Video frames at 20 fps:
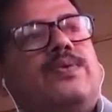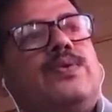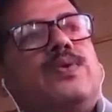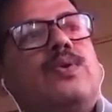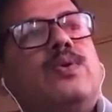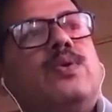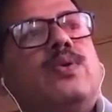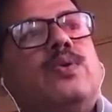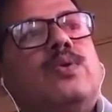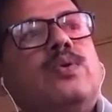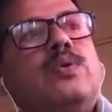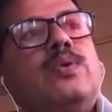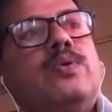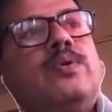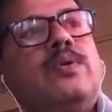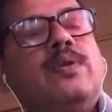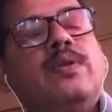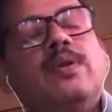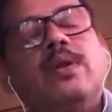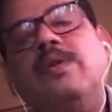
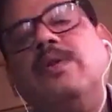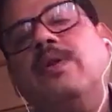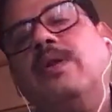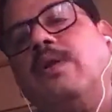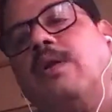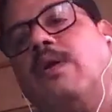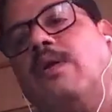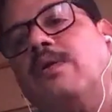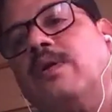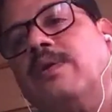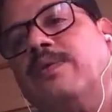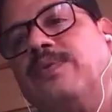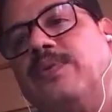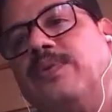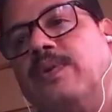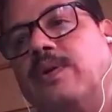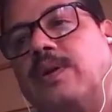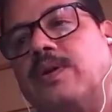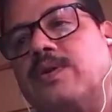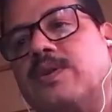So the lot of
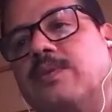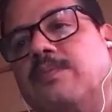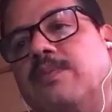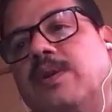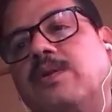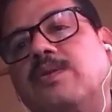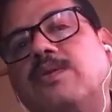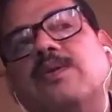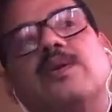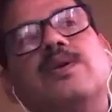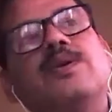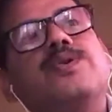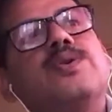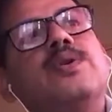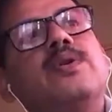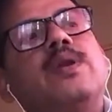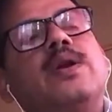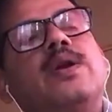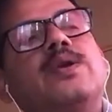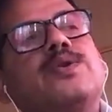customer
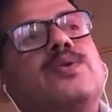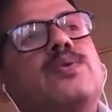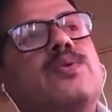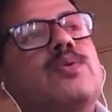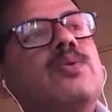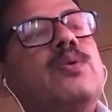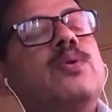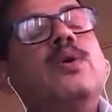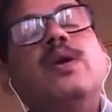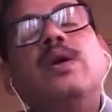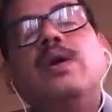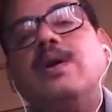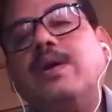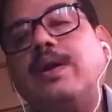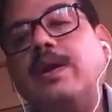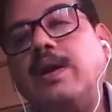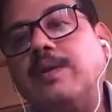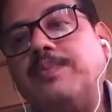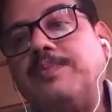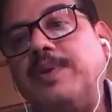education has to
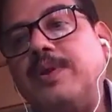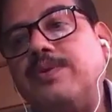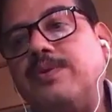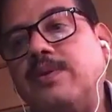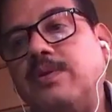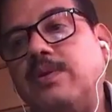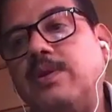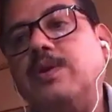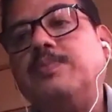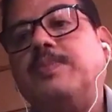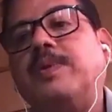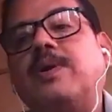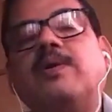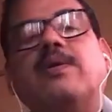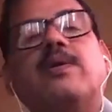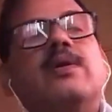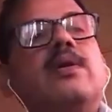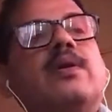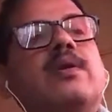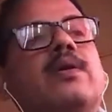take place in this
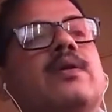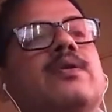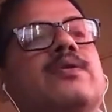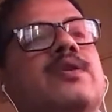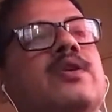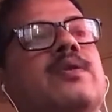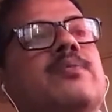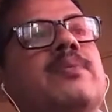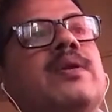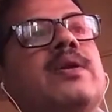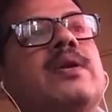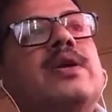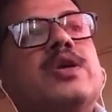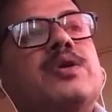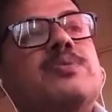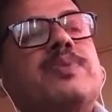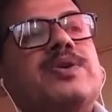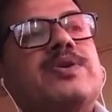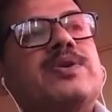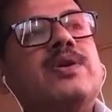particular segment,
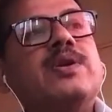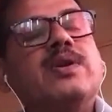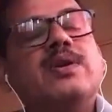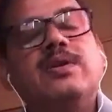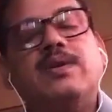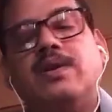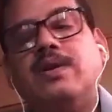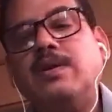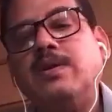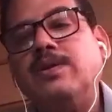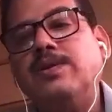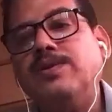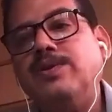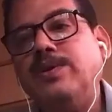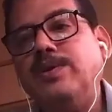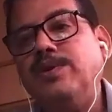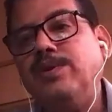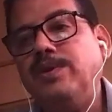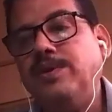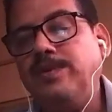especially the
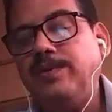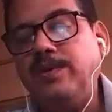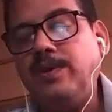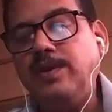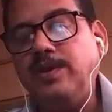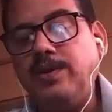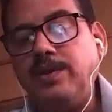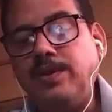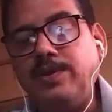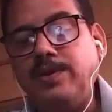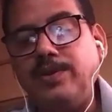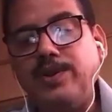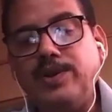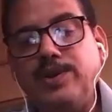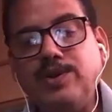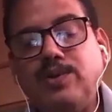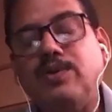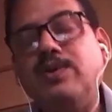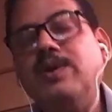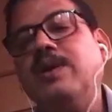
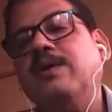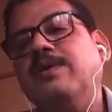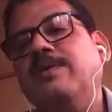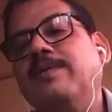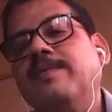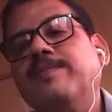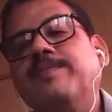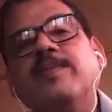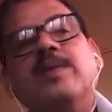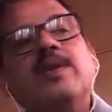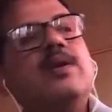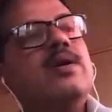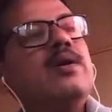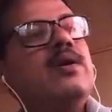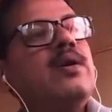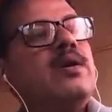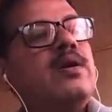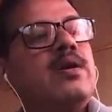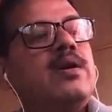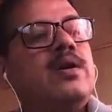neo
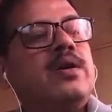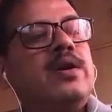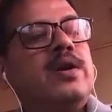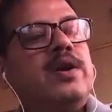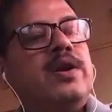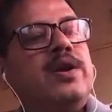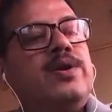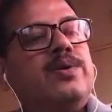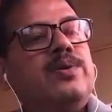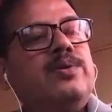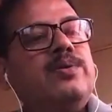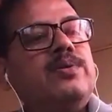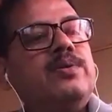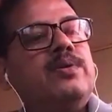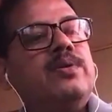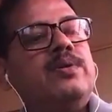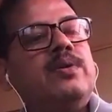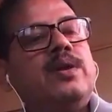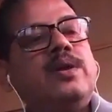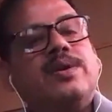
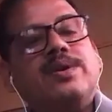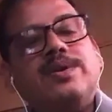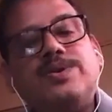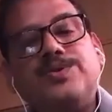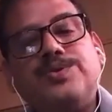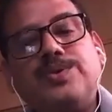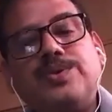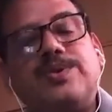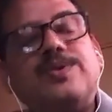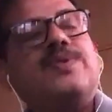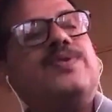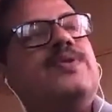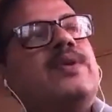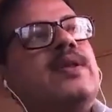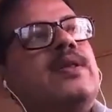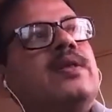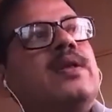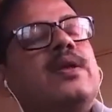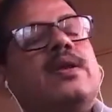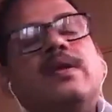the riches,
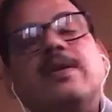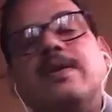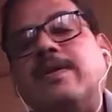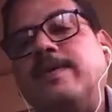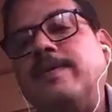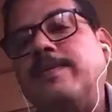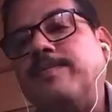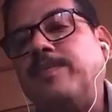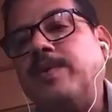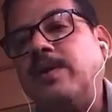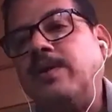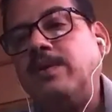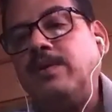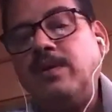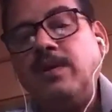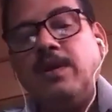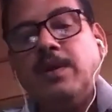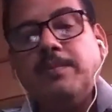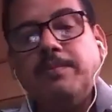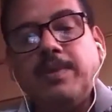and then the
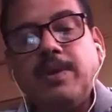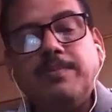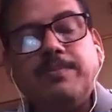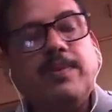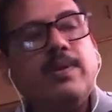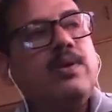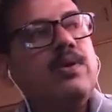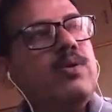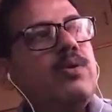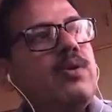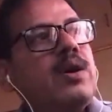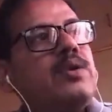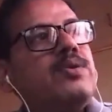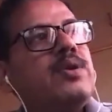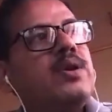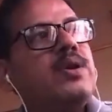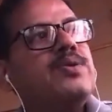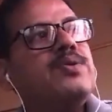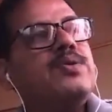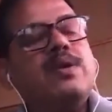people who are
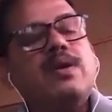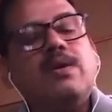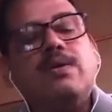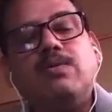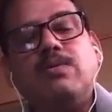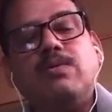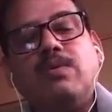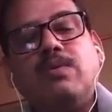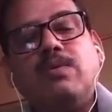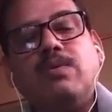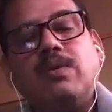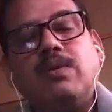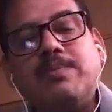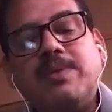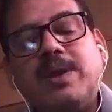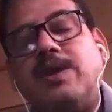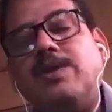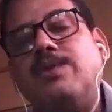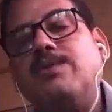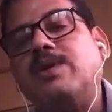just now
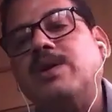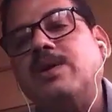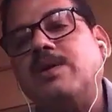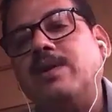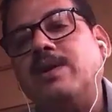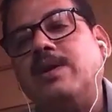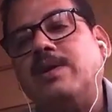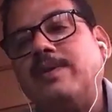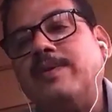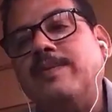coming into career.